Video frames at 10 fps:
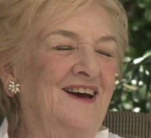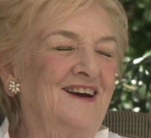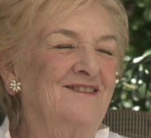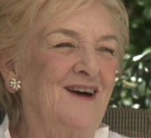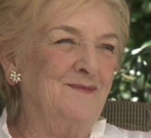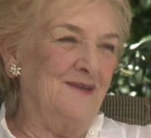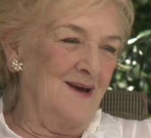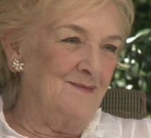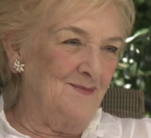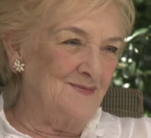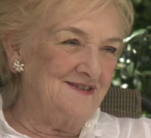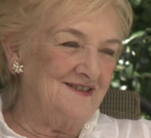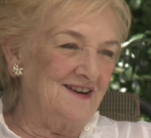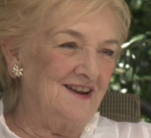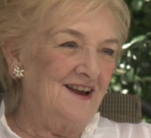Graham came up and
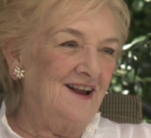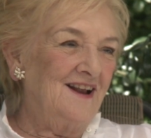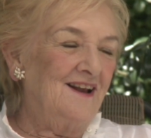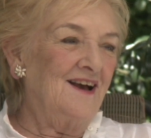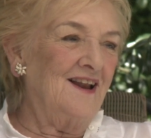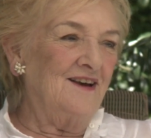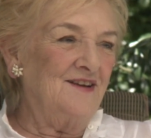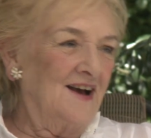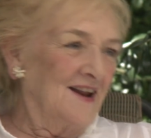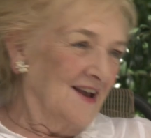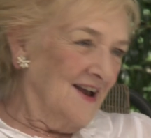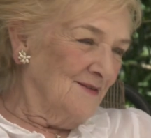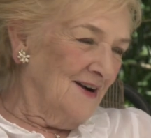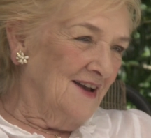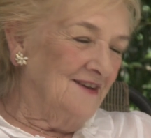said, "Hello, darling, how
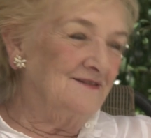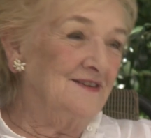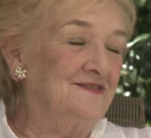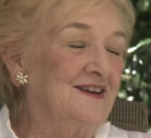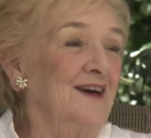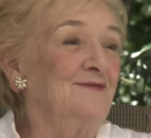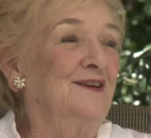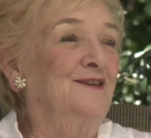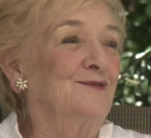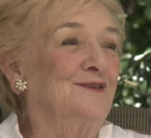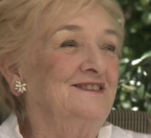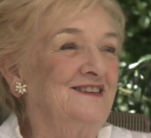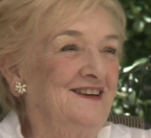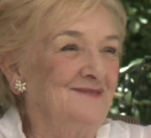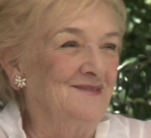are you?" And David looked
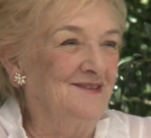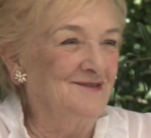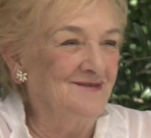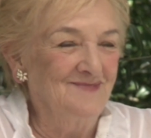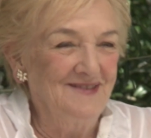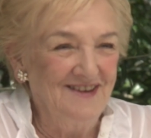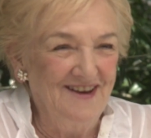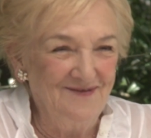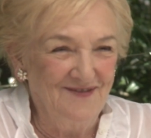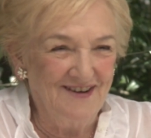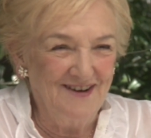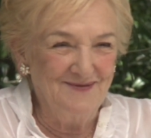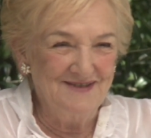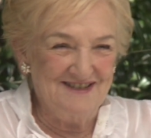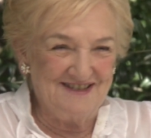at him, couldn't believe what he
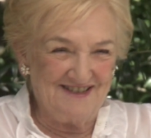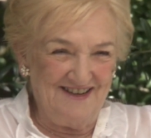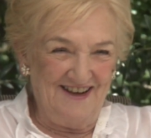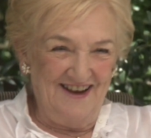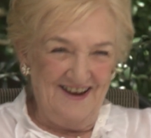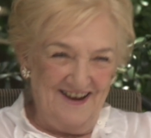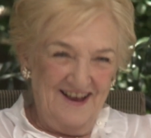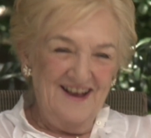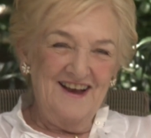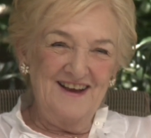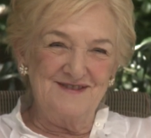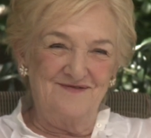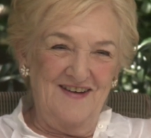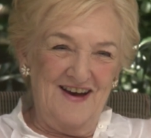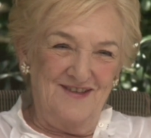was seeing. His
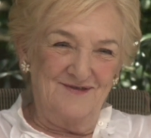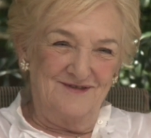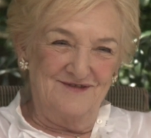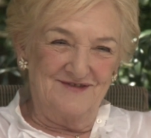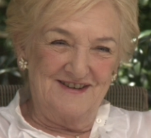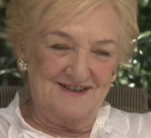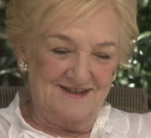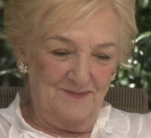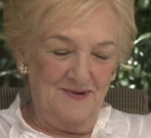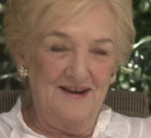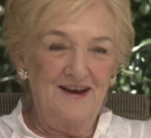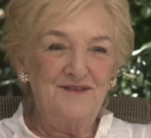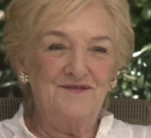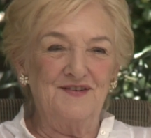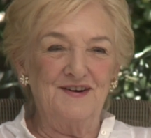father all dressed up in a
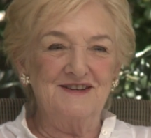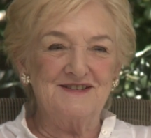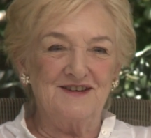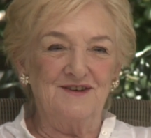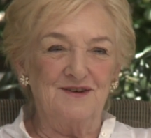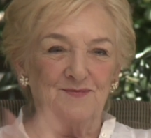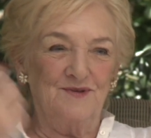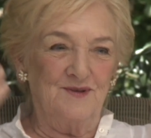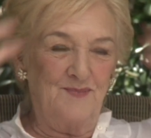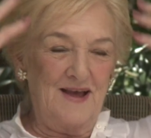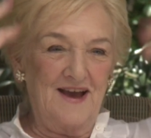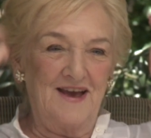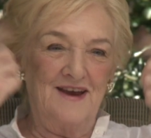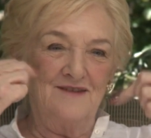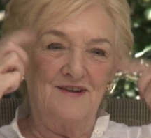frilly skirt with the black
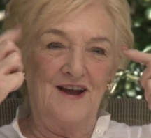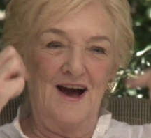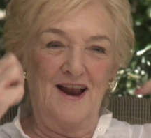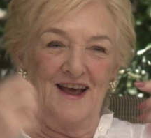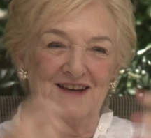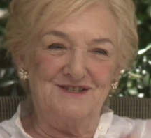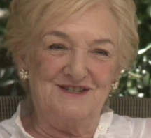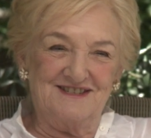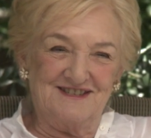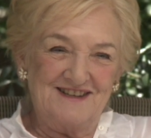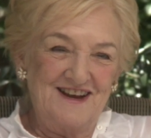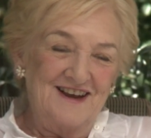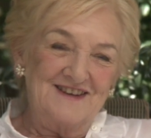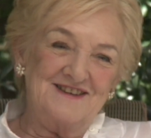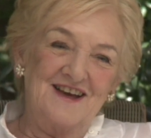hair and eyelashes.
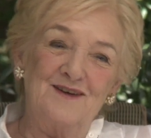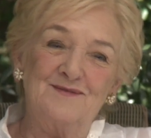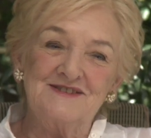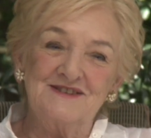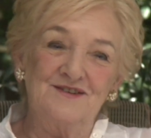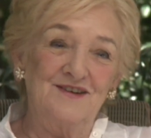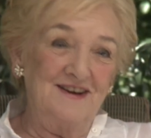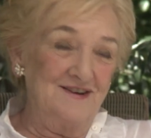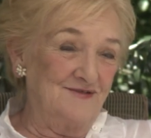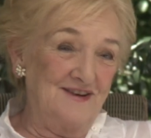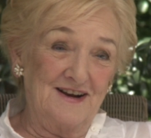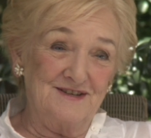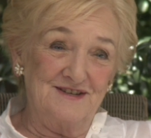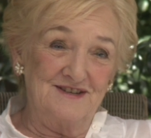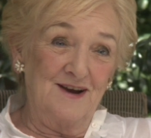So that was an early
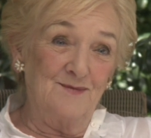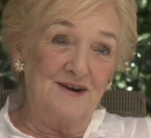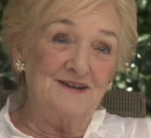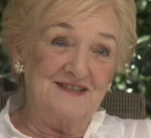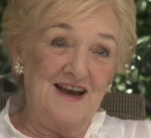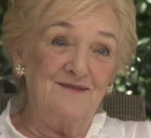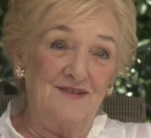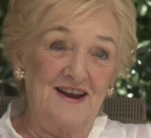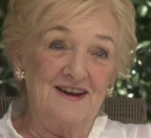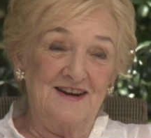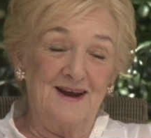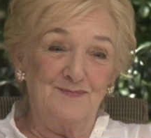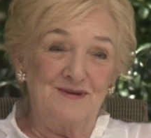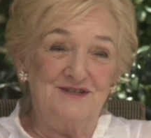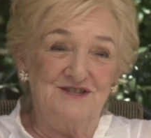introduction. No wonder David ended
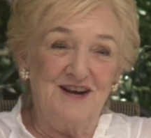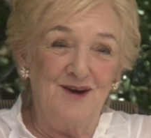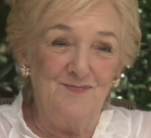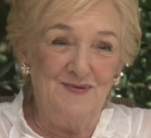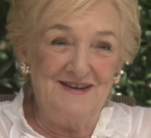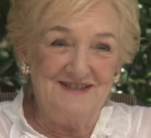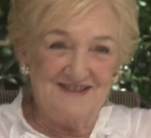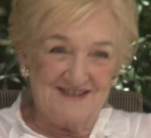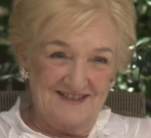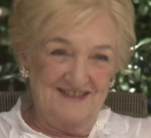up in showbiz.